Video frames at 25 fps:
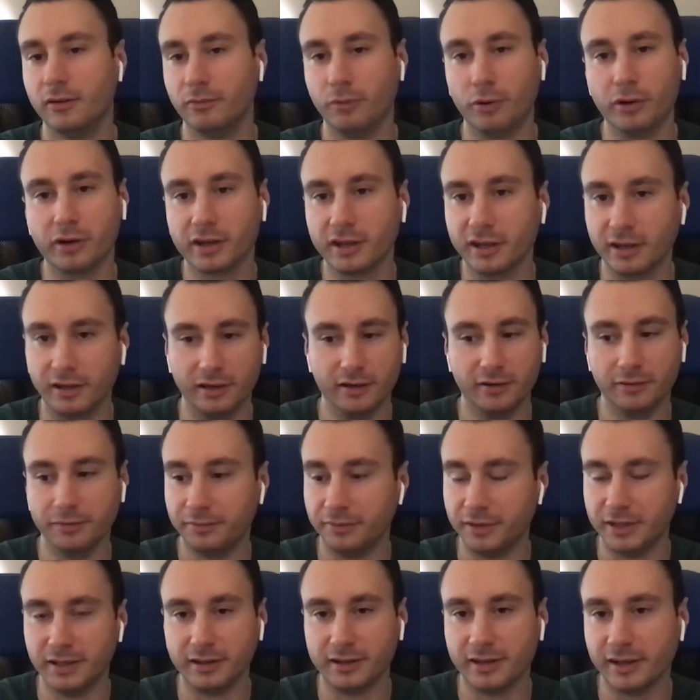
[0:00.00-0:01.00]
working in a
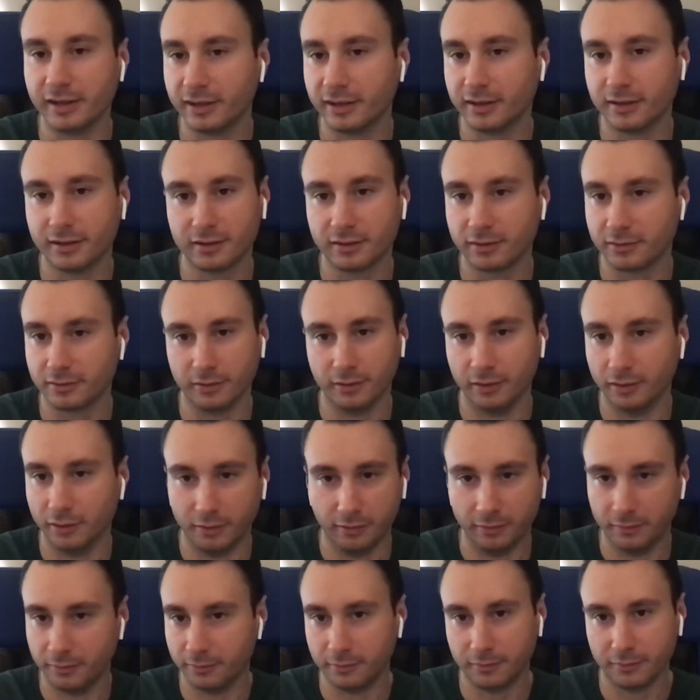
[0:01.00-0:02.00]
fintech
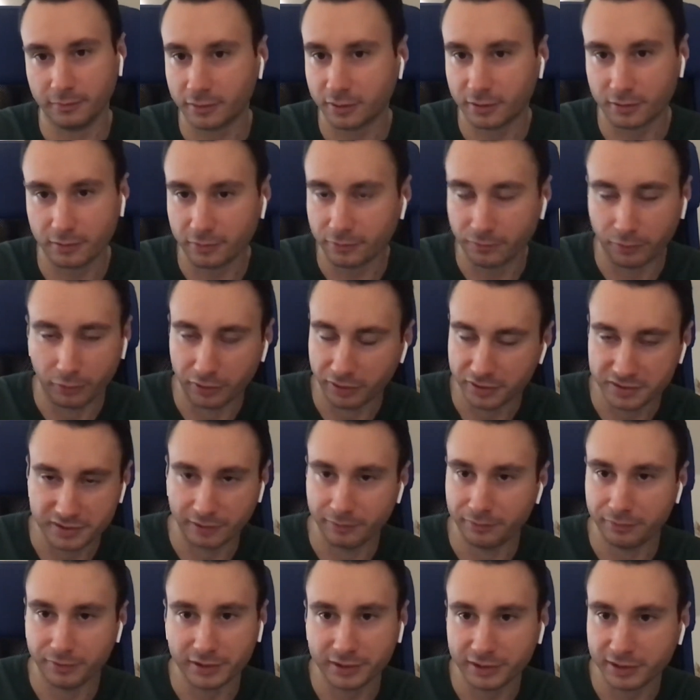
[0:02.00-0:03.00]
for
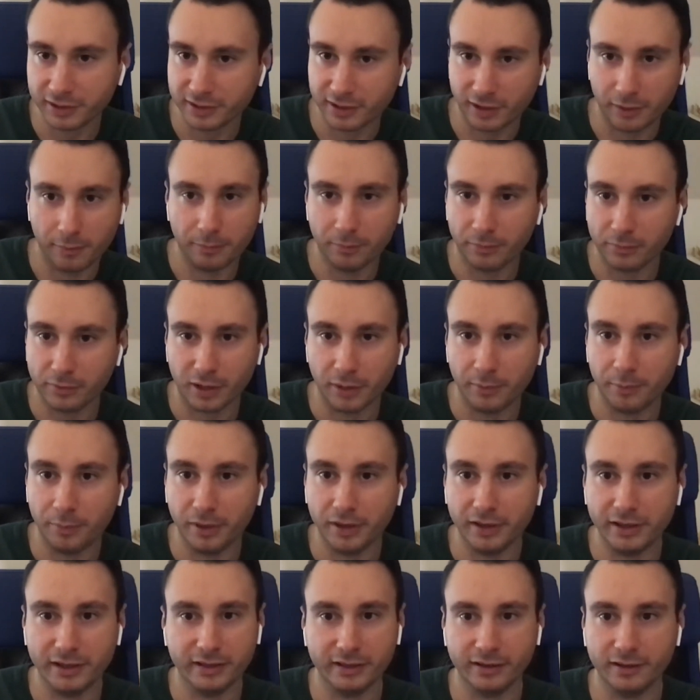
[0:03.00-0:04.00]
some fintech
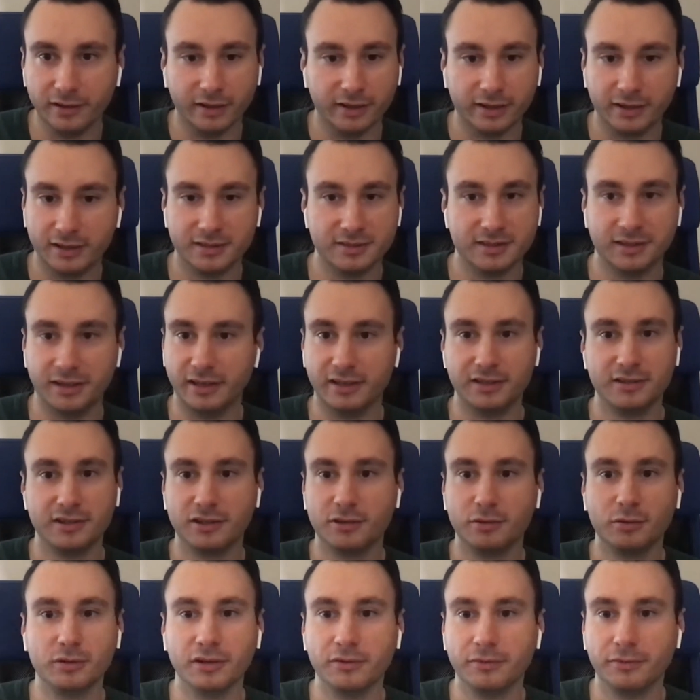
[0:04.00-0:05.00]
company, like as an
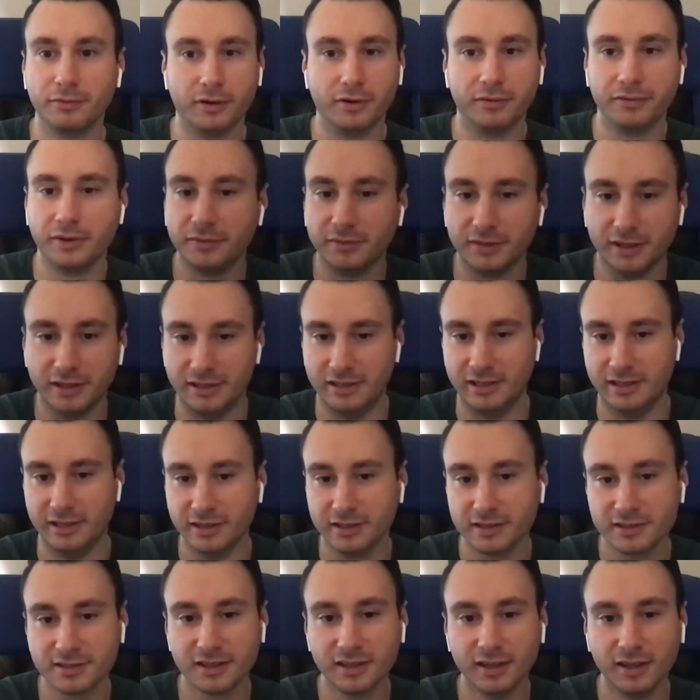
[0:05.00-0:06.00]
executive for 15
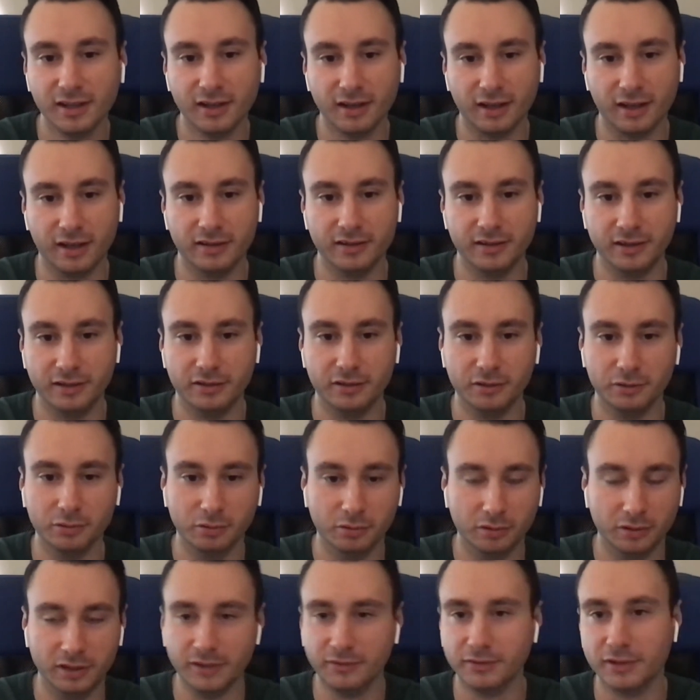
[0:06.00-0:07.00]
years, and then
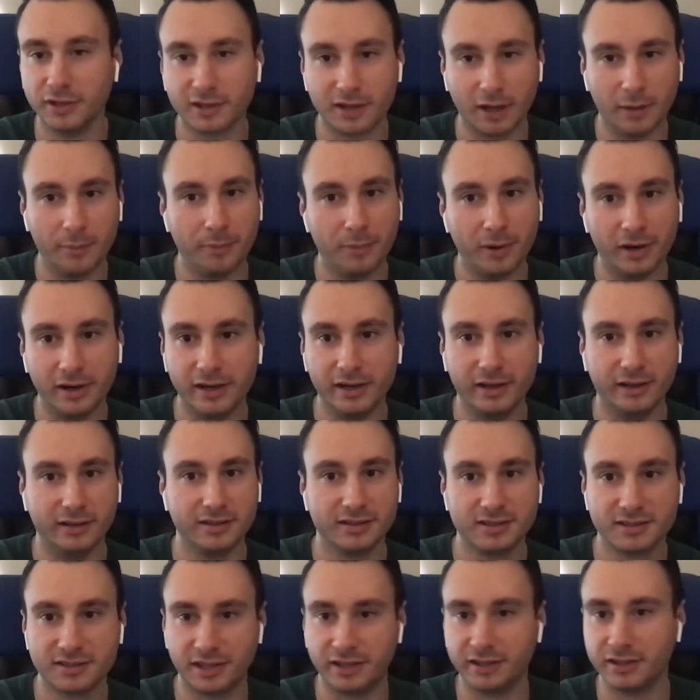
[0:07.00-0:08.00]
you leave the company
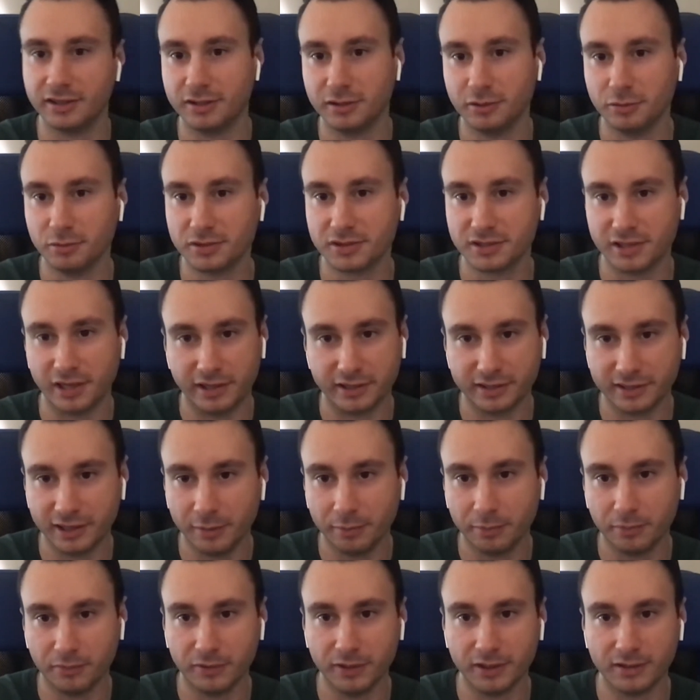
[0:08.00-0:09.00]
and start a new
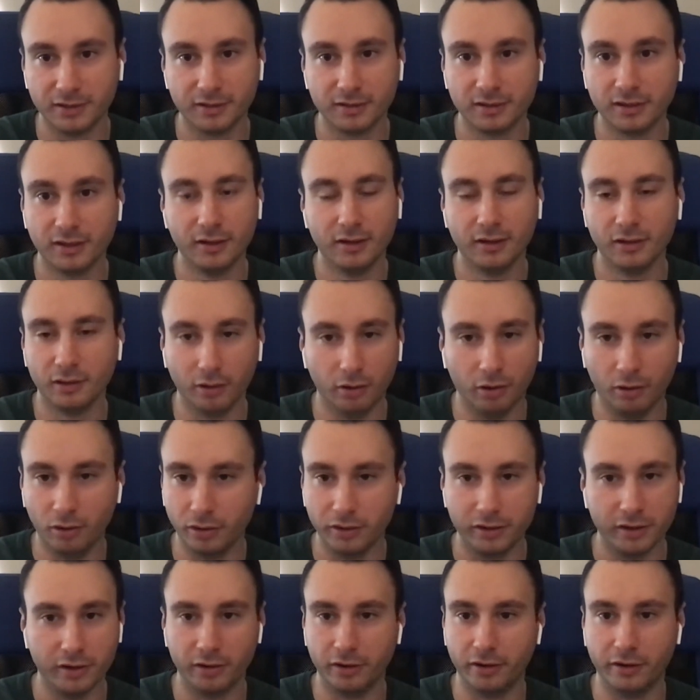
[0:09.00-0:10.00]
startup with
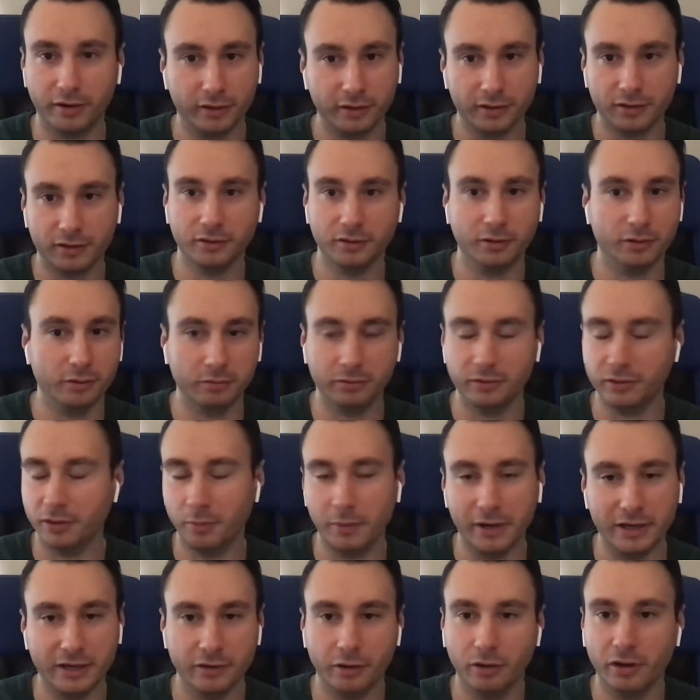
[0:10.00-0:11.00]
all your
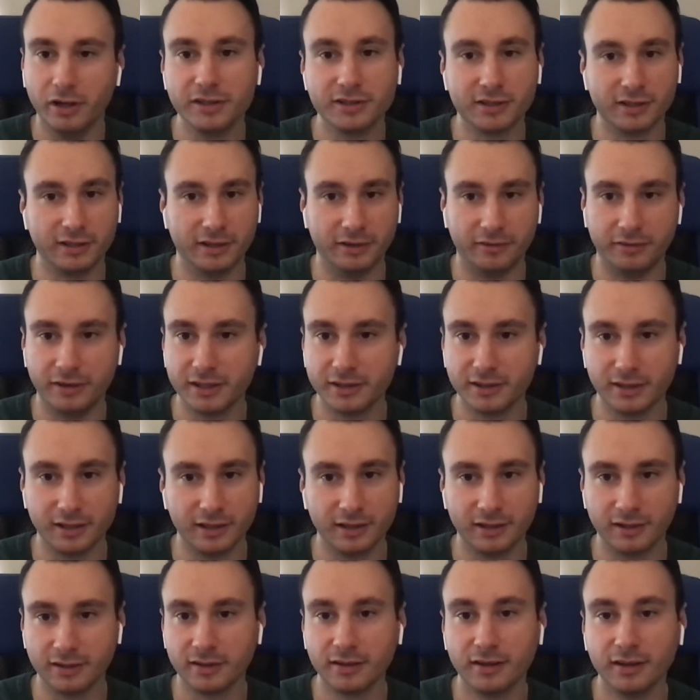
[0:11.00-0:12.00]
domain knowledge and
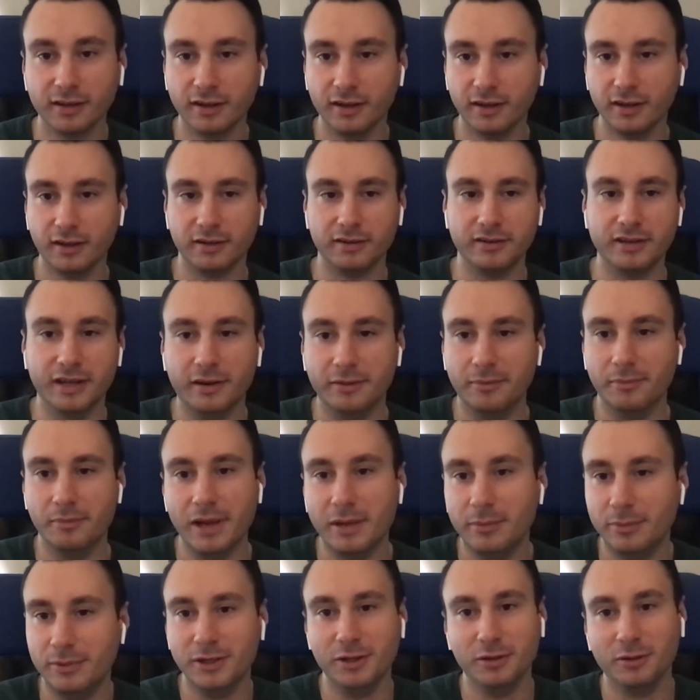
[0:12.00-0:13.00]
everything, then
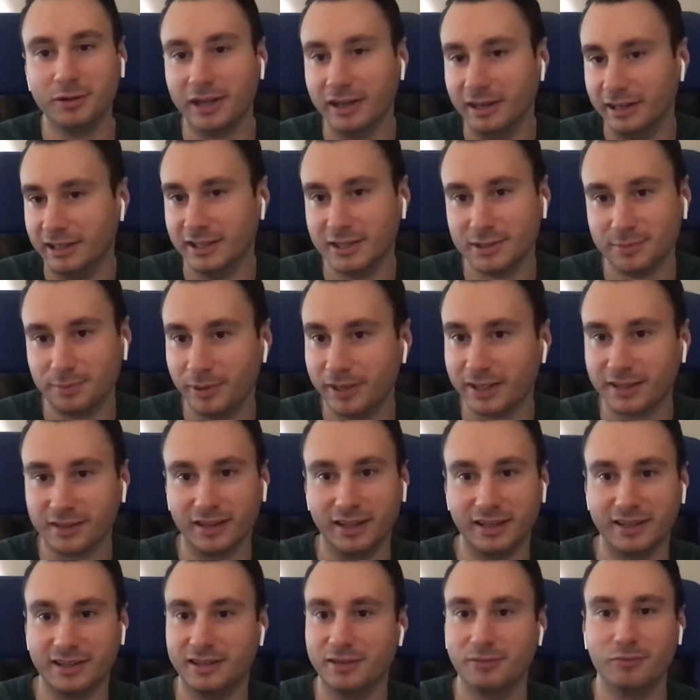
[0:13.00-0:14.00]
maybe you can expect
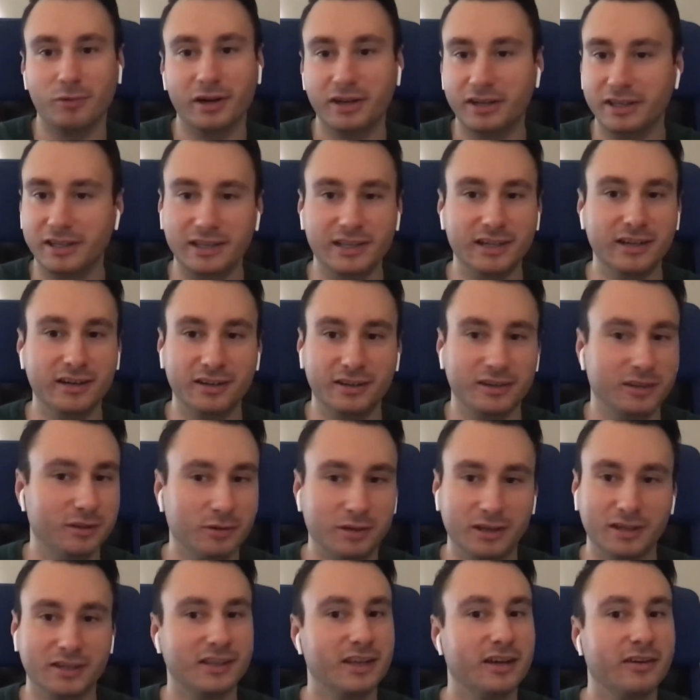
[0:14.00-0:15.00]
like in 1 year you
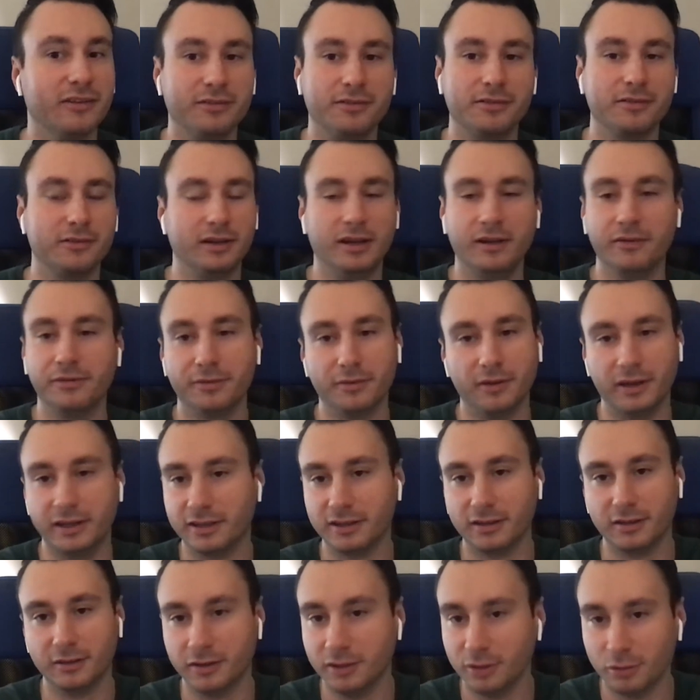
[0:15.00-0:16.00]
can have
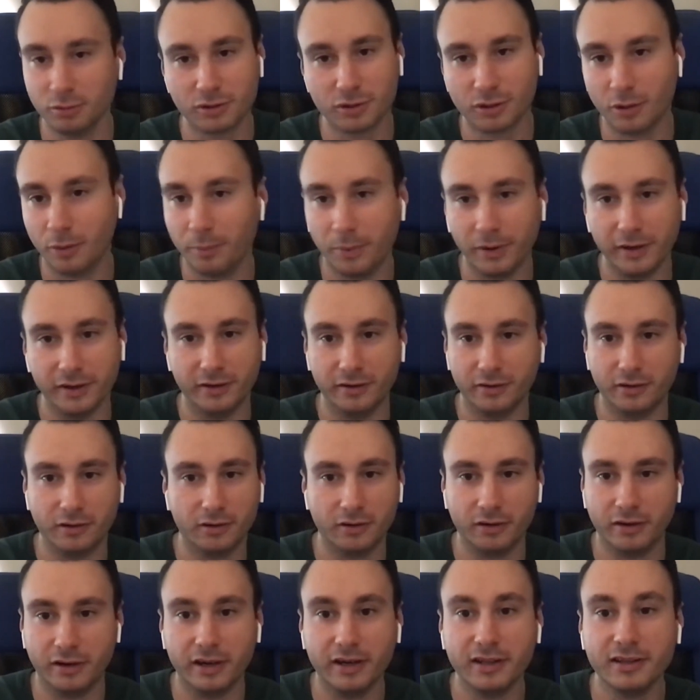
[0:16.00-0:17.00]
like a huge company
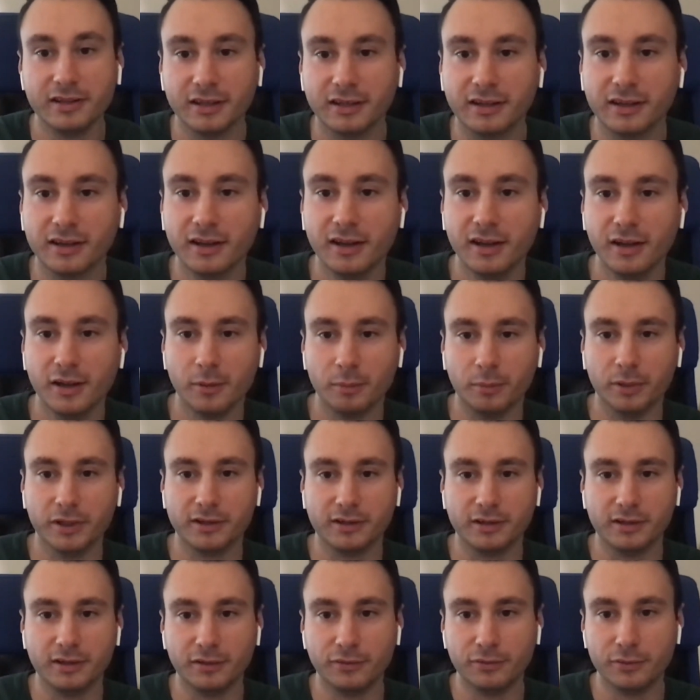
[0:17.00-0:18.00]
or anything. But
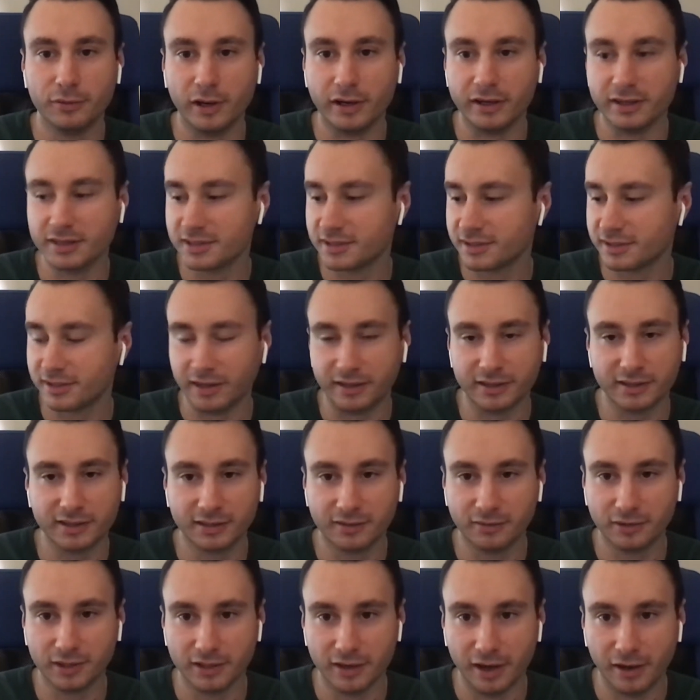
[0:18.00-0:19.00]
if you are
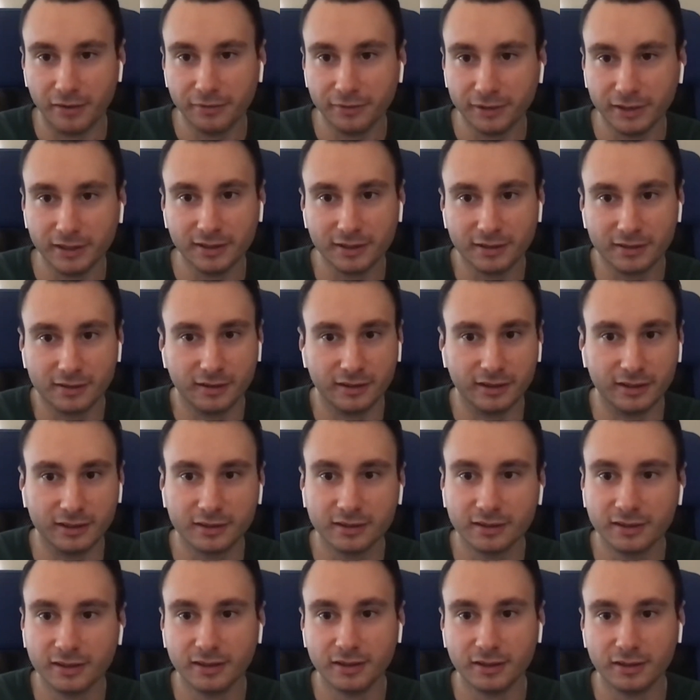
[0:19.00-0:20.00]
starting with nothing, like
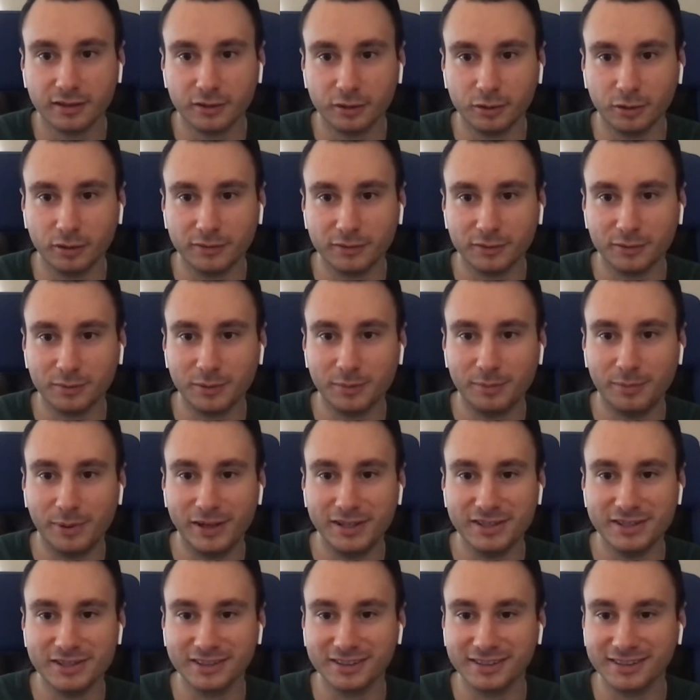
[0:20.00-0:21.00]
you have to be
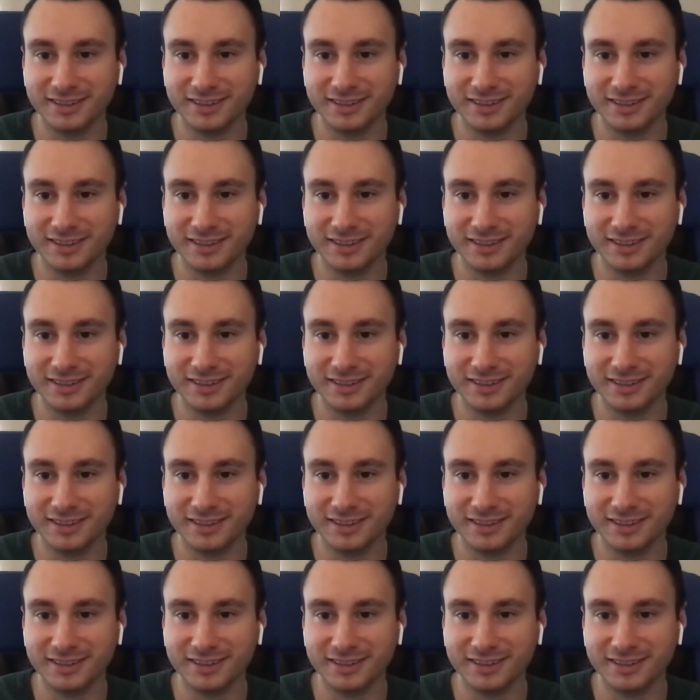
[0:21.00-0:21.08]
patient.